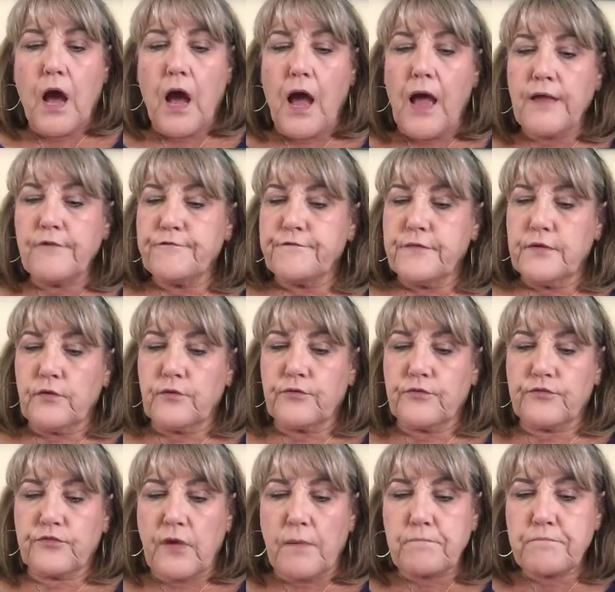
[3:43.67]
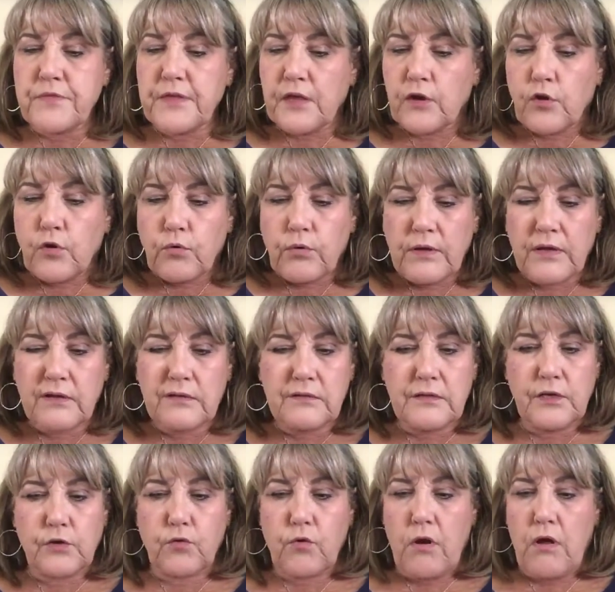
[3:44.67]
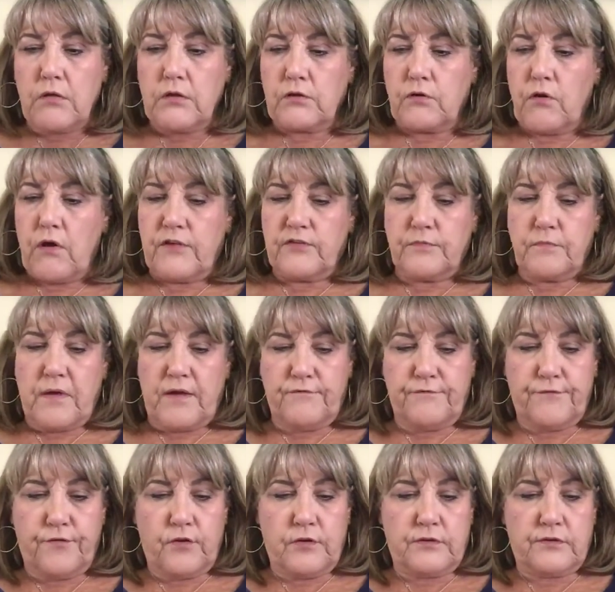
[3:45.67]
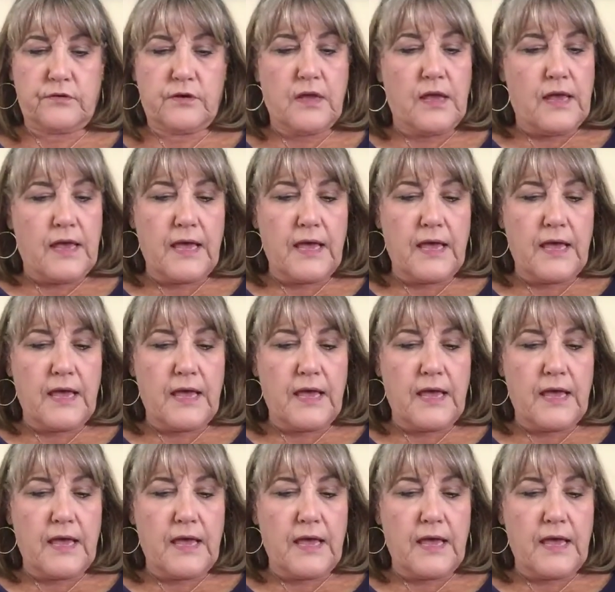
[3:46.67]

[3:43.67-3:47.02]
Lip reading: I feel something quickly crawl across my foot,